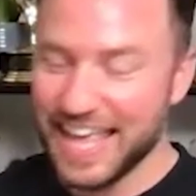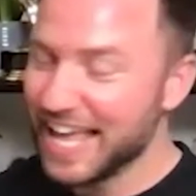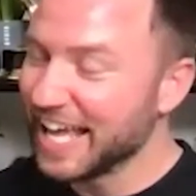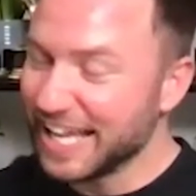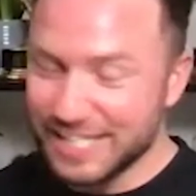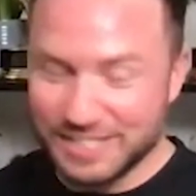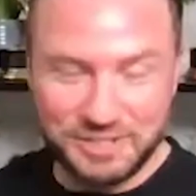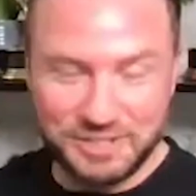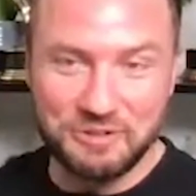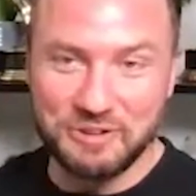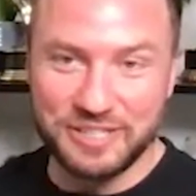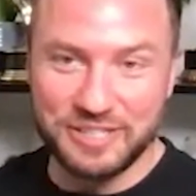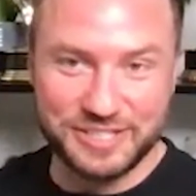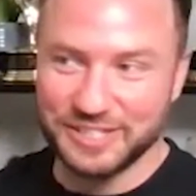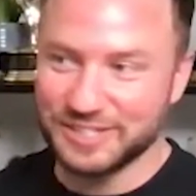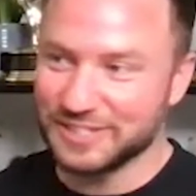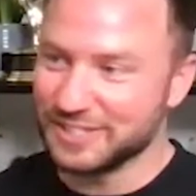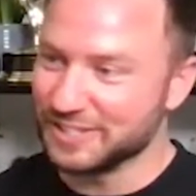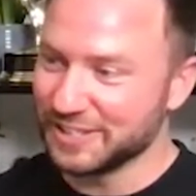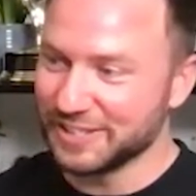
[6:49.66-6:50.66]
It's always
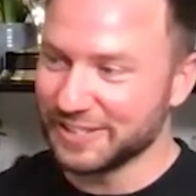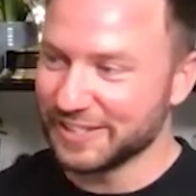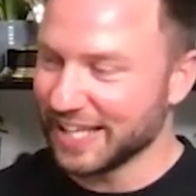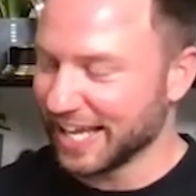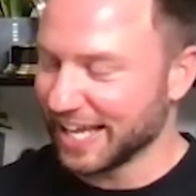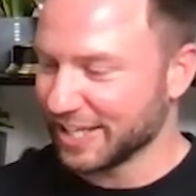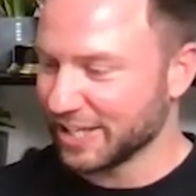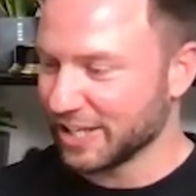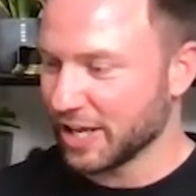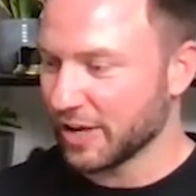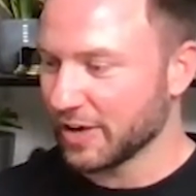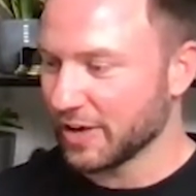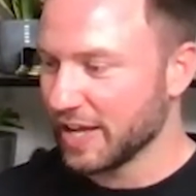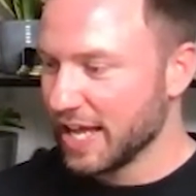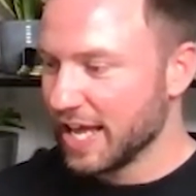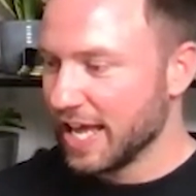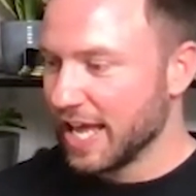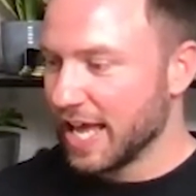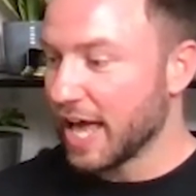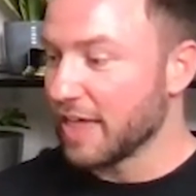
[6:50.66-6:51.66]
good to do that,
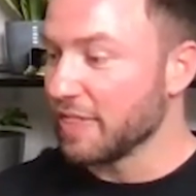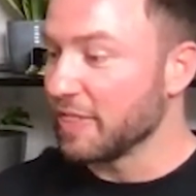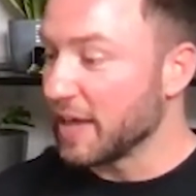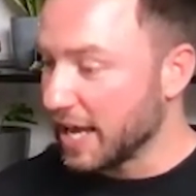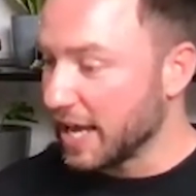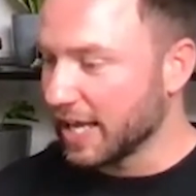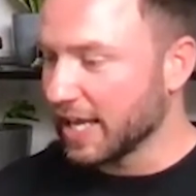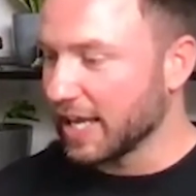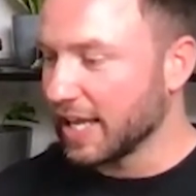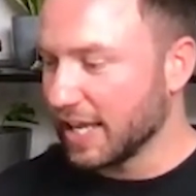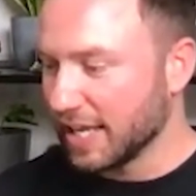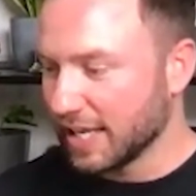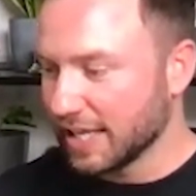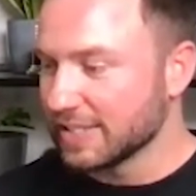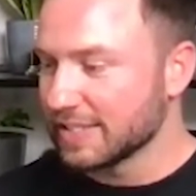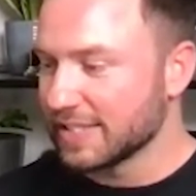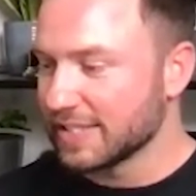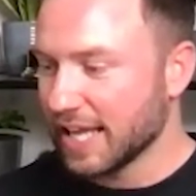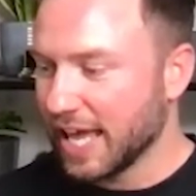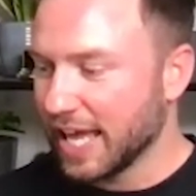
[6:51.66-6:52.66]
and that
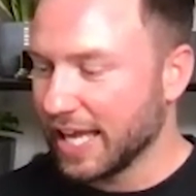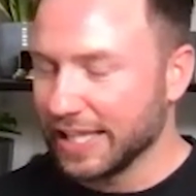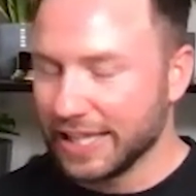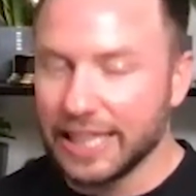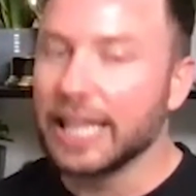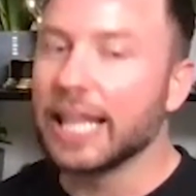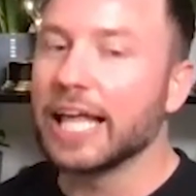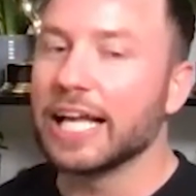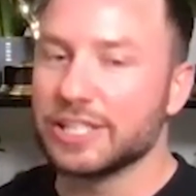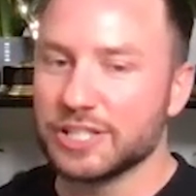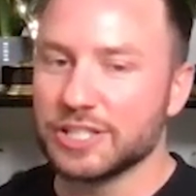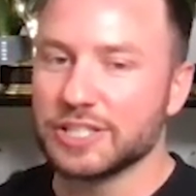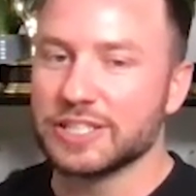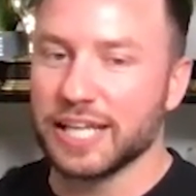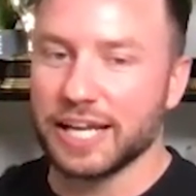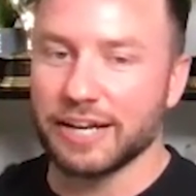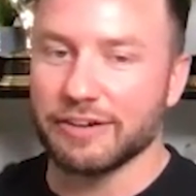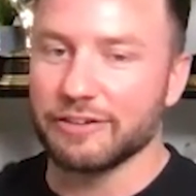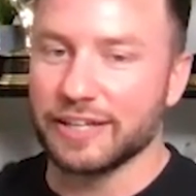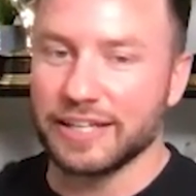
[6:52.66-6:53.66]
is
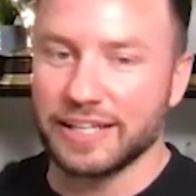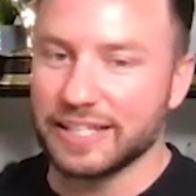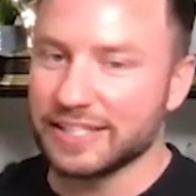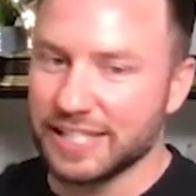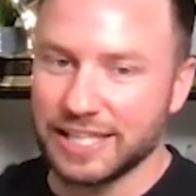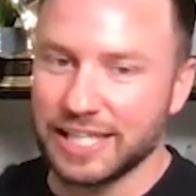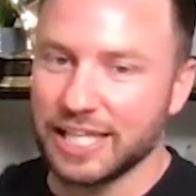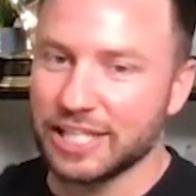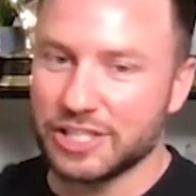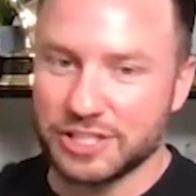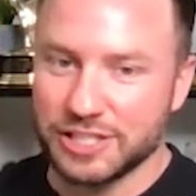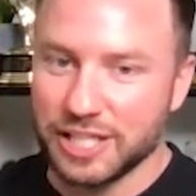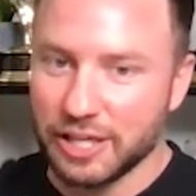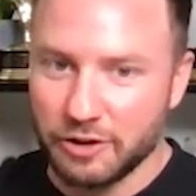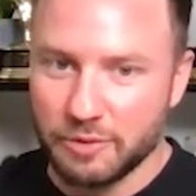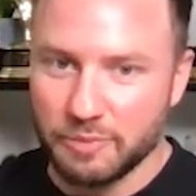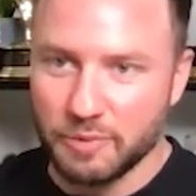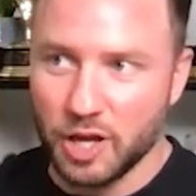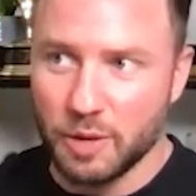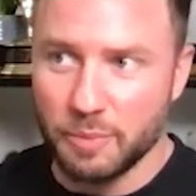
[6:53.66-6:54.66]
it's a legendary
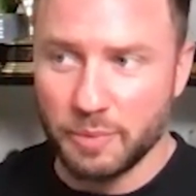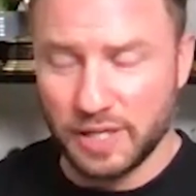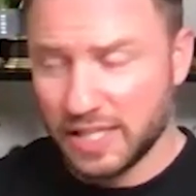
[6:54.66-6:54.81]
moment.